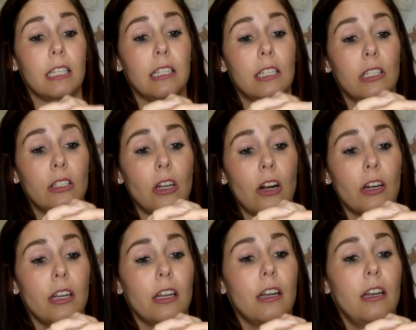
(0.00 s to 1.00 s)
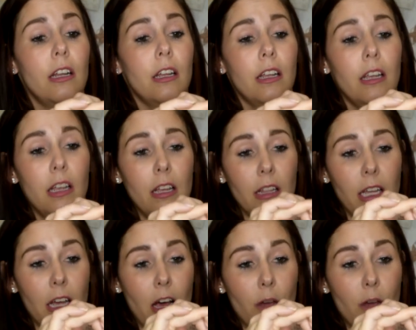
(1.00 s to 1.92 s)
It started like